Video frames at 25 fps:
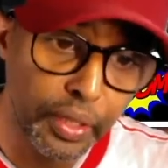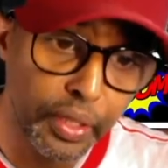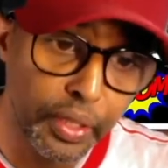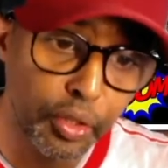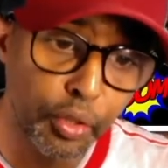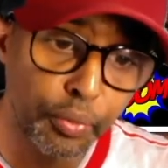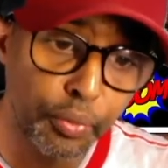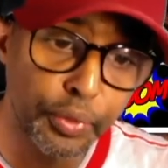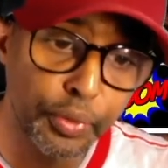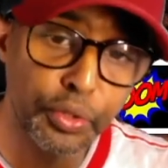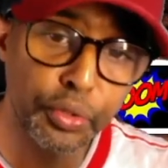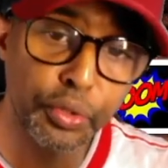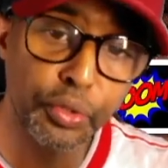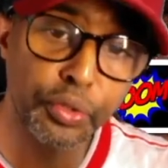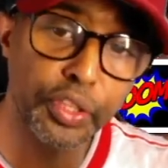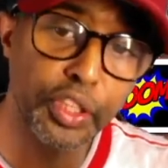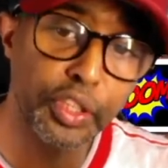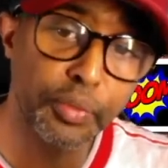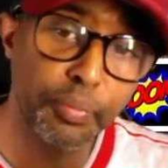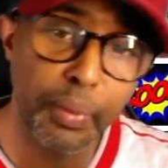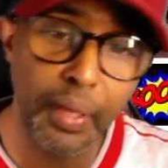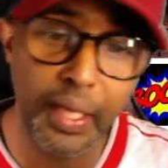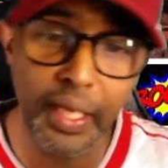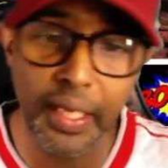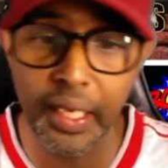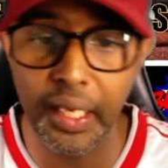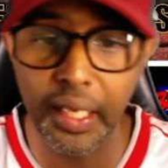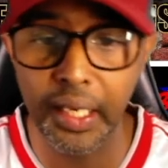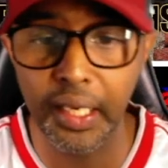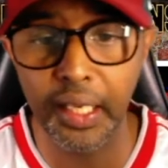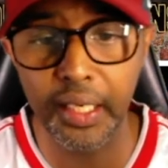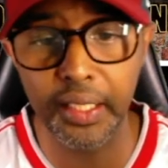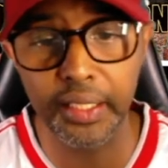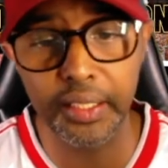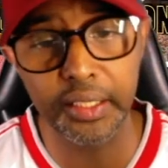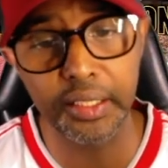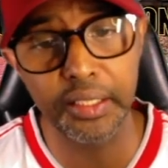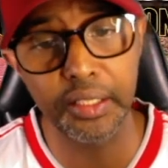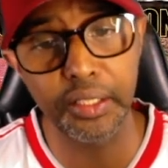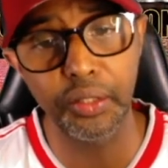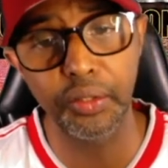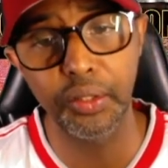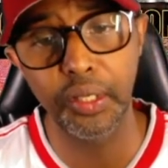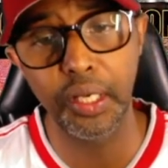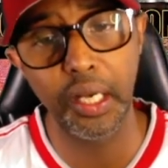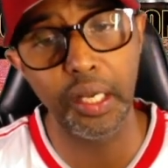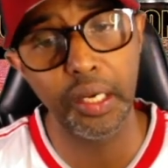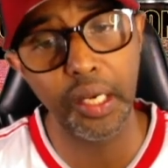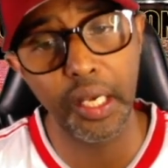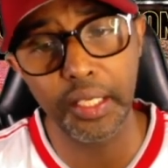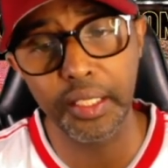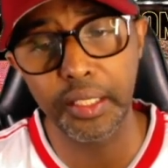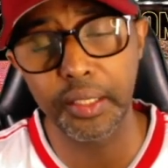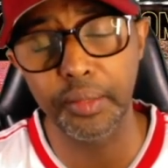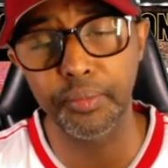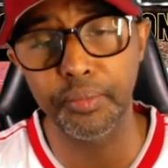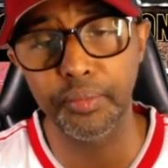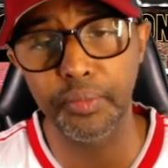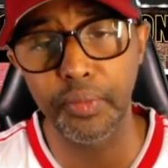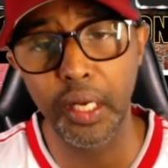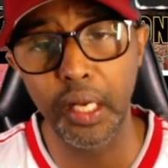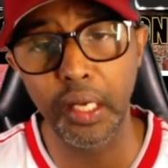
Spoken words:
It could be true. This player, like, you know, I like him.